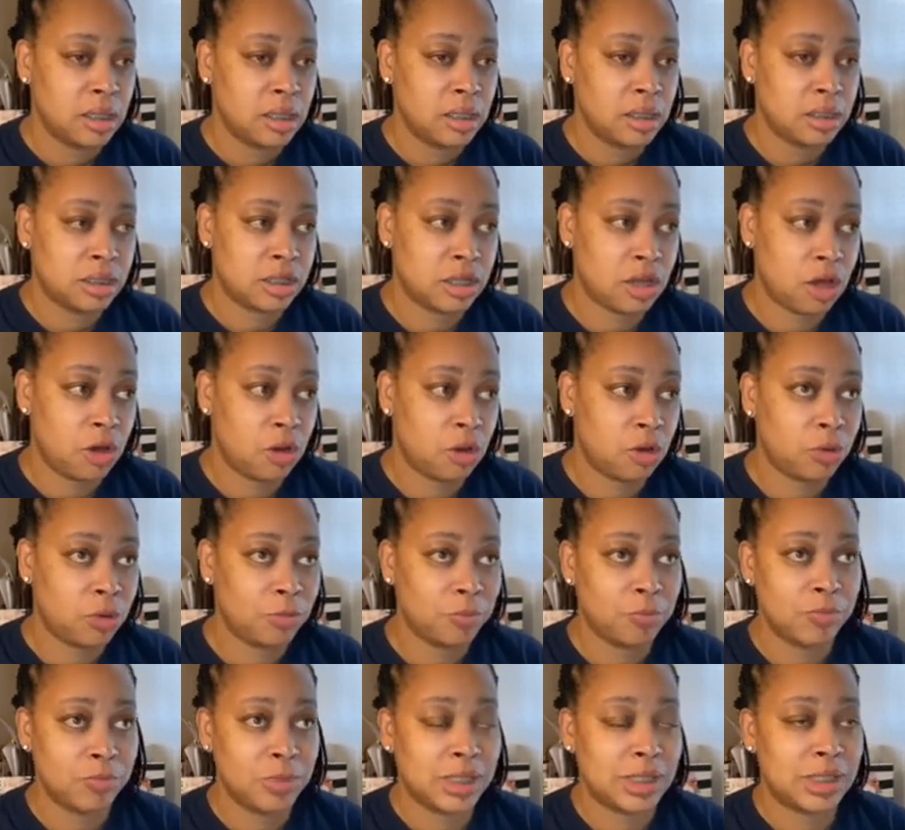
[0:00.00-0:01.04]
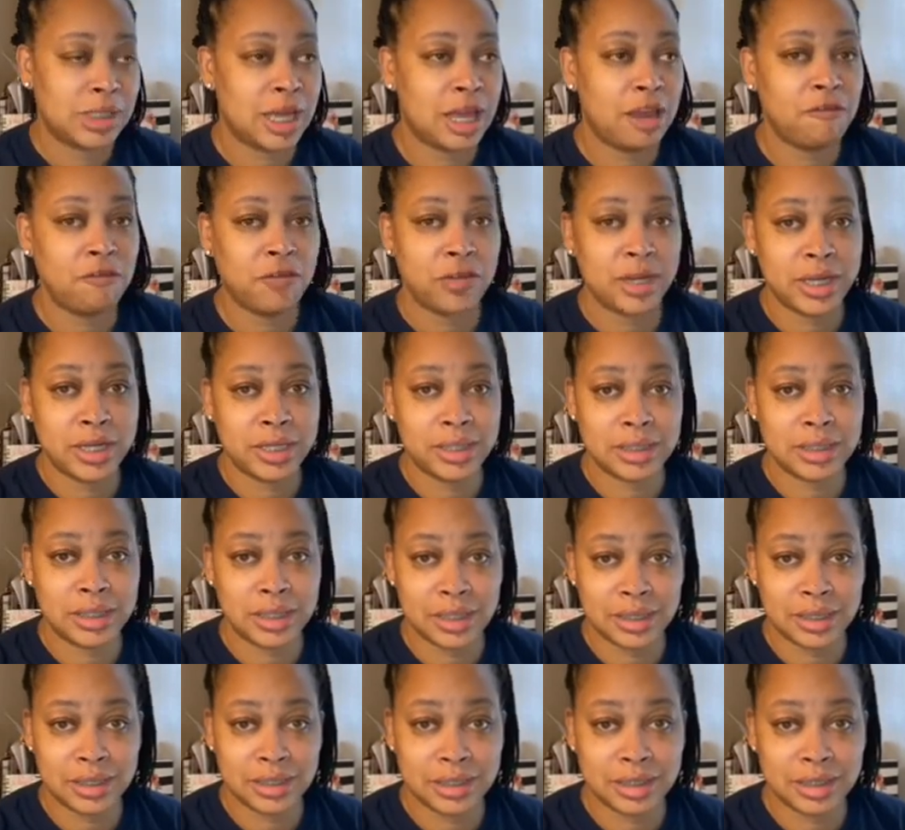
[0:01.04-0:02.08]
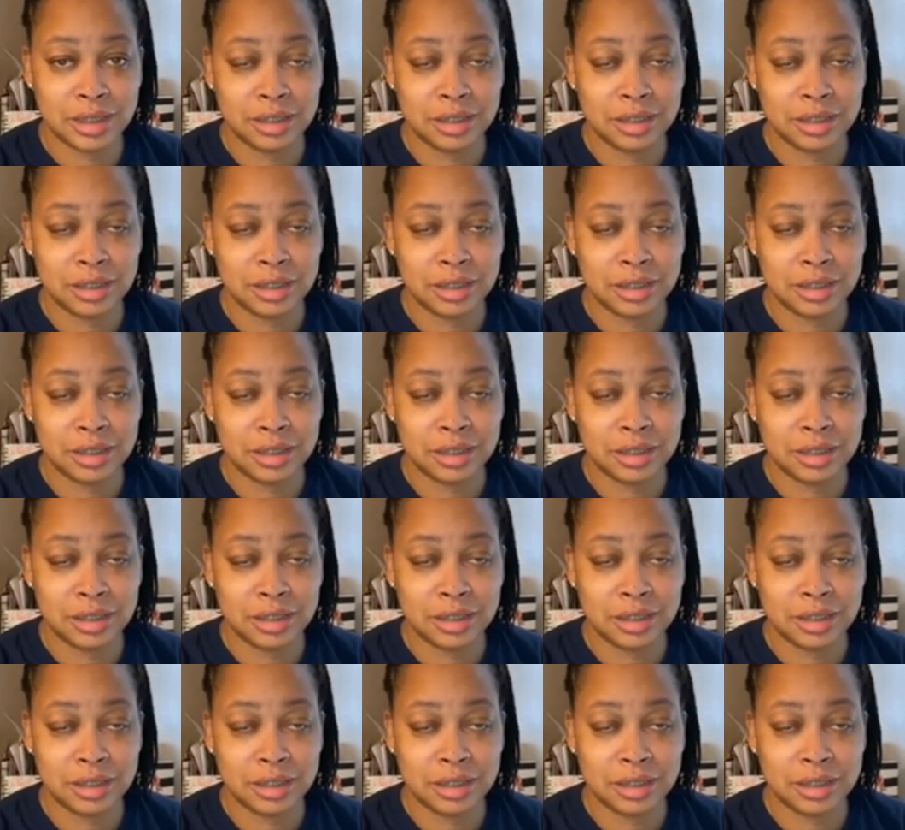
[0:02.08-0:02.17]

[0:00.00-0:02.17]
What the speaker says: So say for instance,